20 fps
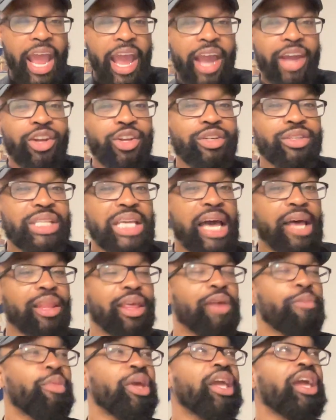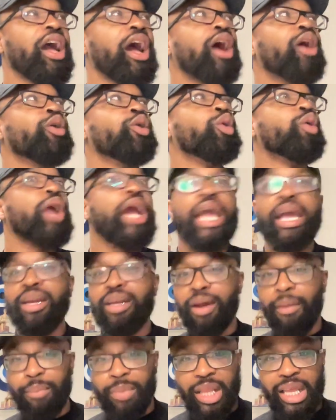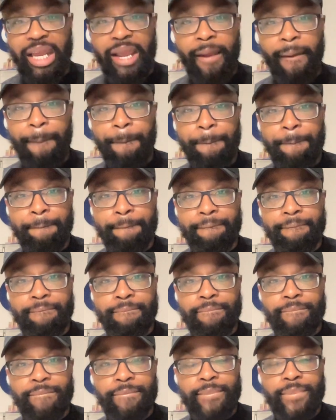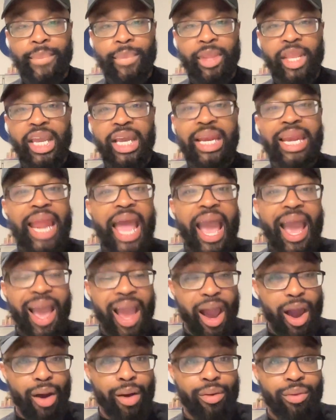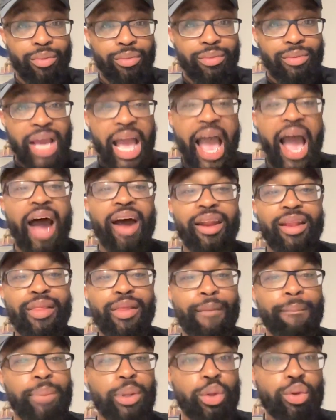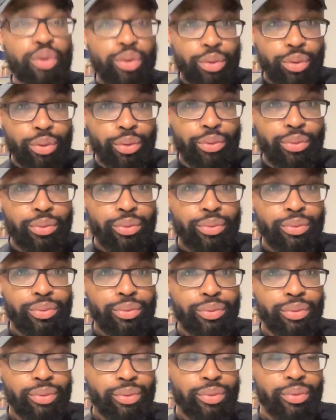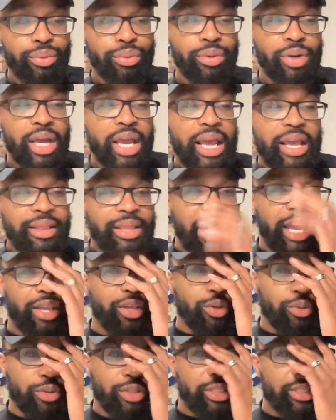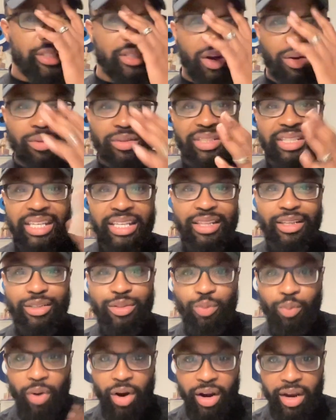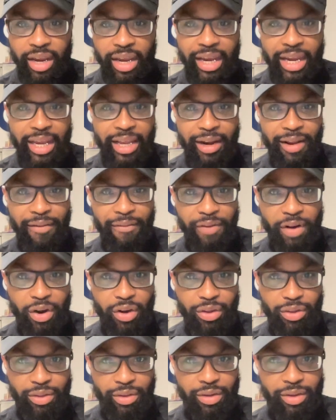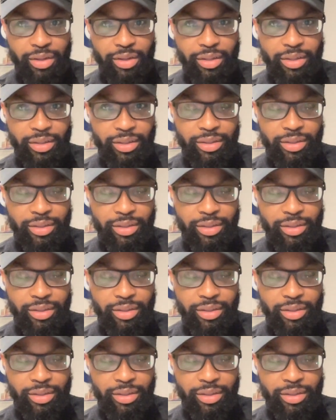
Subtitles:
And you're telling me randomly, now, out of the blue, that you just don't see this working any further.